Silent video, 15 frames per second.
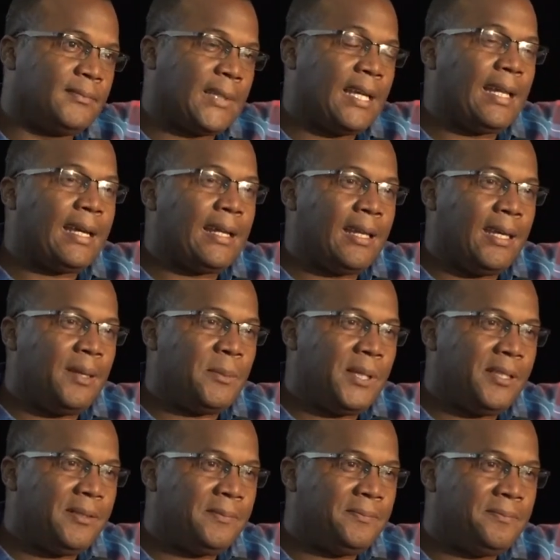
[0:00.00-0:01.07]
Can I get an
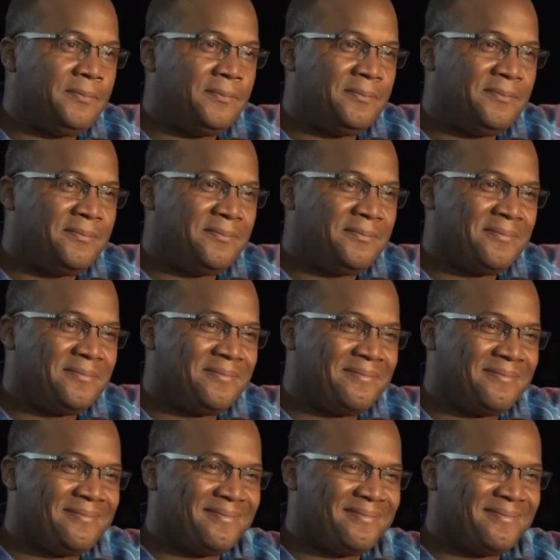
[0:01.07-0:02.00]
amen? Yeah.